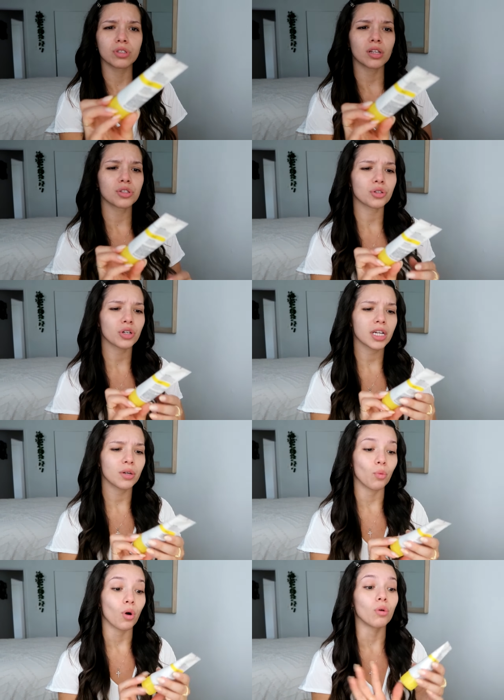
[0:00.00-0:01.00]

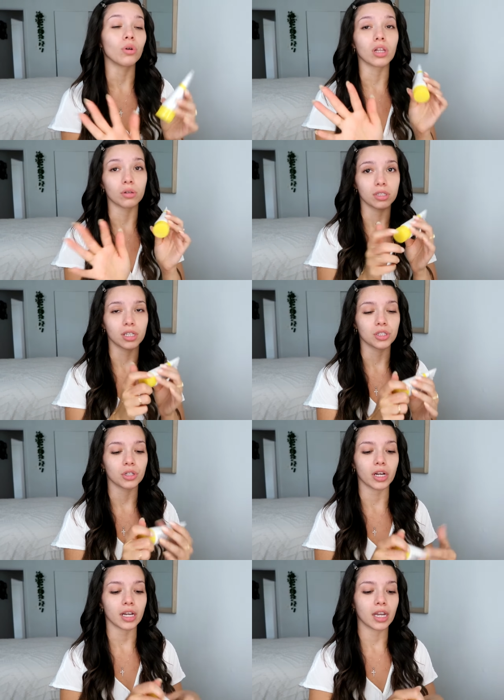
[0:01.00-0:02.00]
Sunscreen, Whoa Glow
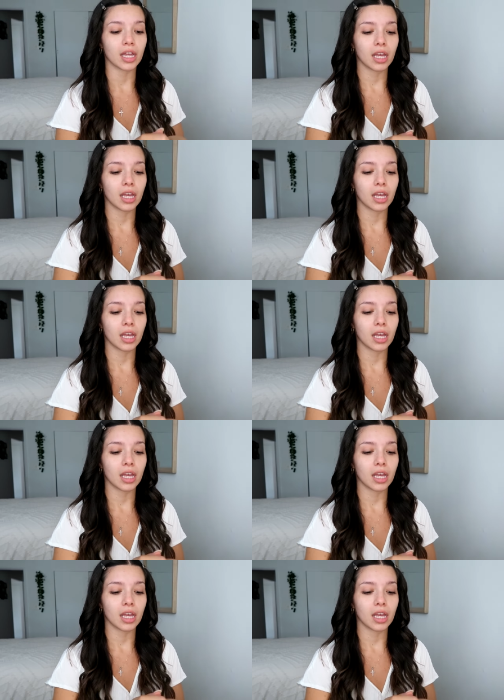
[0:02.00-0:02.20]
Sunscreen.